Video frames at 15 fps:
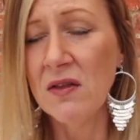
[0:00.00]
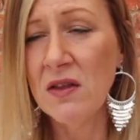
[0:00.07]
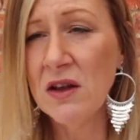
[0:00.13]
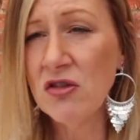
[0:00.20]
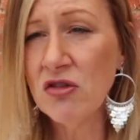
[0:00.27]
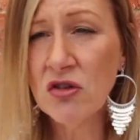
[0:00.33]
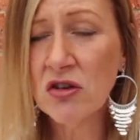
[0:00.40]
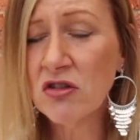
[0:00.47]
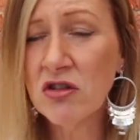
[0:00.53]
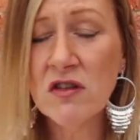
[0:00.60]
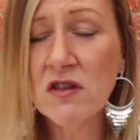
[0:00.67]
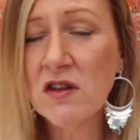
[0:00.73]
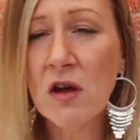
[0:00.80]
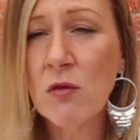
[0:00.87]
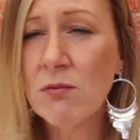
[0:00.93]
The
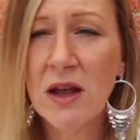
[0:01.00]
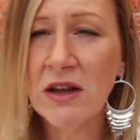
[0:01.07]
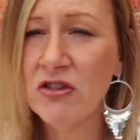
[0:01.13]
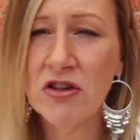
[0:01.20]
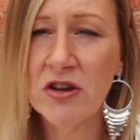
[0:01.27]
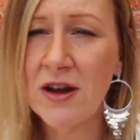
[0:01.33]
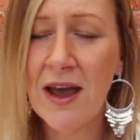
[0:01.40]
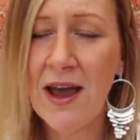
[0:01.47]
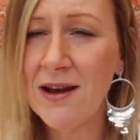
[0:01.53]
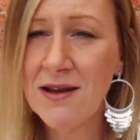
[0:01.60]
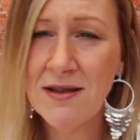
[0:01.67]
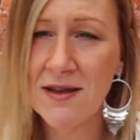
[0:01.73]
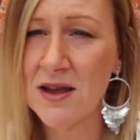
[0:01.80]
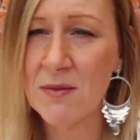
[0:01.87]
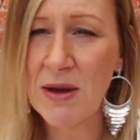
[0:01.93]
instructions don't mention
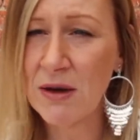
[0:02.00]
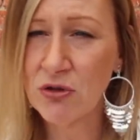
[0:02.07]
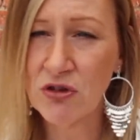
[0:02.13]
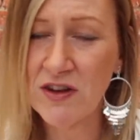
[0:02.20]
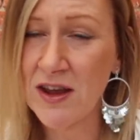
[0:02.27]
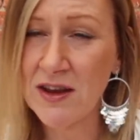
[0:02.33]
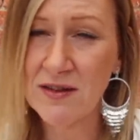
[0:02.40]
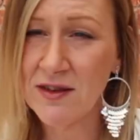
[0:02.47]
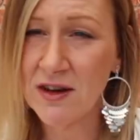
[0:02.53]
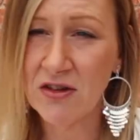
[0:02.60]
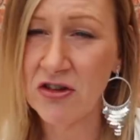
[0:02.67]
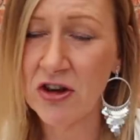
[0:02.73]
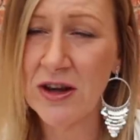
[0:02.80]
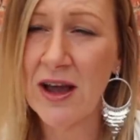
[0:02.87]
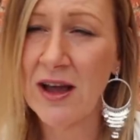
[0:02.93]
anything about stay
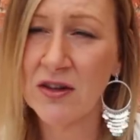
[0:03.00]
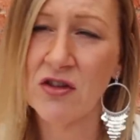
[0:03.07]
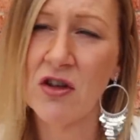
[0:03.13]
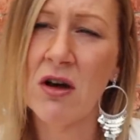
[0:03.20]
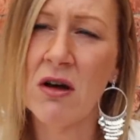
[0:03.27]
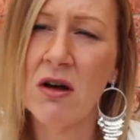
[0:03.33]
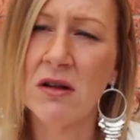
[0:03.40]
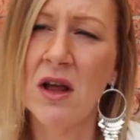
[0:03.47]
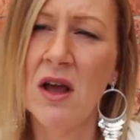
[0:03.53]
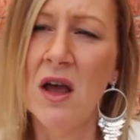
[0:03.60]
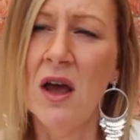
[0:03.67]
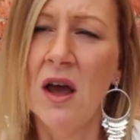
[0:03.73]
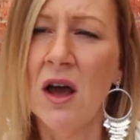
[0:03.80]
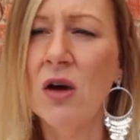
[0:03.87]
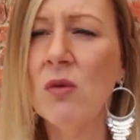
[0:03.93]
stitching at all,
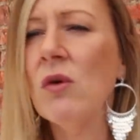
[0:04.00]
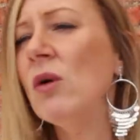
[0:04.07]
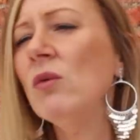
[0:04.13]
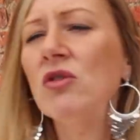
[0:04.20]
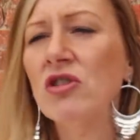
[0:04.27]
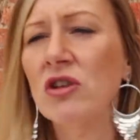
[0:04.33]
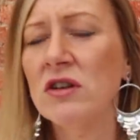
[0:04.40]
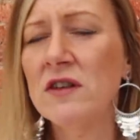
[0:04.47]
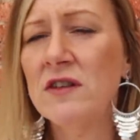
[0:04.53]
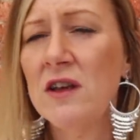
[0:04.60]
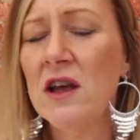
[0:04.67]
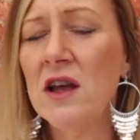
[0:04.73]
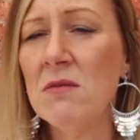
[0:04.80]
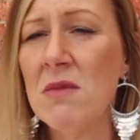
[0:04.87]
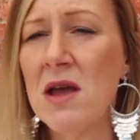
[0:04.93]
and what would
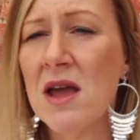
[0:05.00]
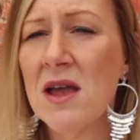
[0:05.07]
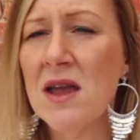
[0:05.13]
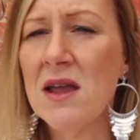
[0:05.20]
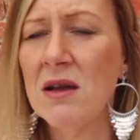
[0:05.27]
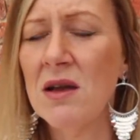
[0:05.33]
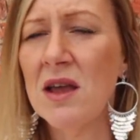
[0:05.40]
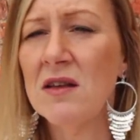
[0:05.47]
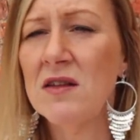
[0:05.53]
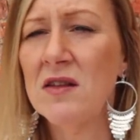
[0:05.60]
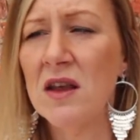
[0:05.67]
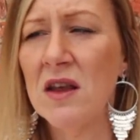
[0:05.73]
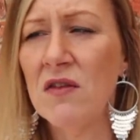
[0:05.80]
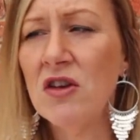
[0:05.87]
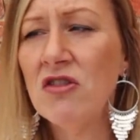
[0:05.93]
concern me is
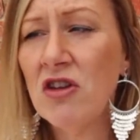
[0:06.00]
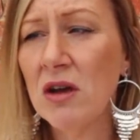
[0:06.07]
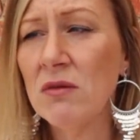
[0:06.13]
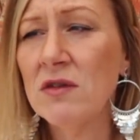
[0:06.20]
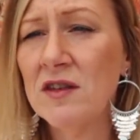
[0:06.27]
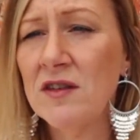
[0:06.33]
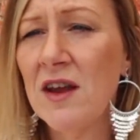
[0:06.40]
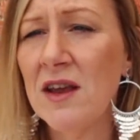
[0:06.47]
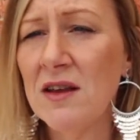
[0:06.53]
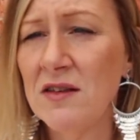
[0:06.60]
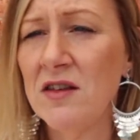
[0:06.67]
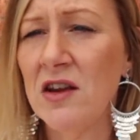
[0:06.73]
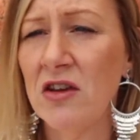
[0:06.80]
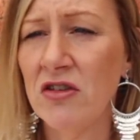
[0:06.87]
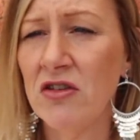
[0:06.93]
that if you don't stay
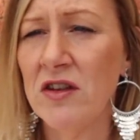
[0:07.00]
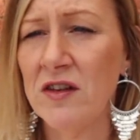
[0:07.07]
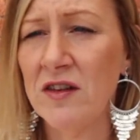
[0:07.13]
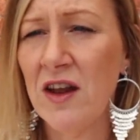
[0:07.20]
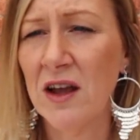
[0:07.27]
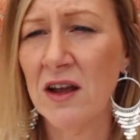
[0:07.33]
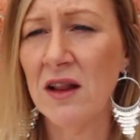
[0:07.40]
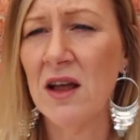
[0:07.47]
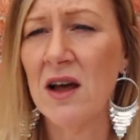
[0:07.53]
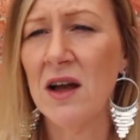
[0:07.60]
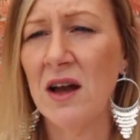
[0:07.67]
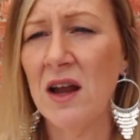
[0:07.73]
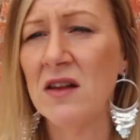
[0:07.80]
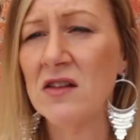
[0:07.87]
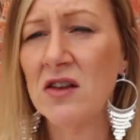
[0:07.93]
stitch this
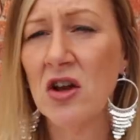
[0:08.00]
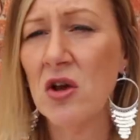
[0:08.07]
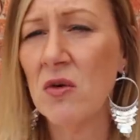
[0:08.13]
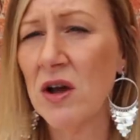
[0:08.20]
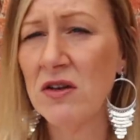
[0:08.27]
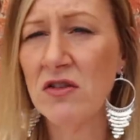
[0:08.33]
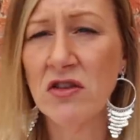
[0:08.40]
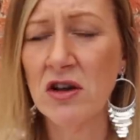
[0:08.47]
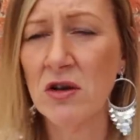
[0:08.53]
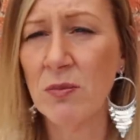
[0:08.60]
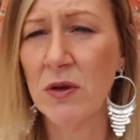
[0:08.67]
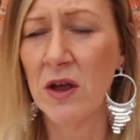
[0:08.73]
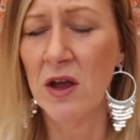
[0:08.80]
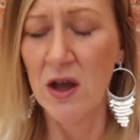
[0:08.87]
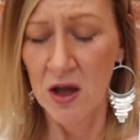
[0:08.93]
neckline, it's going to end up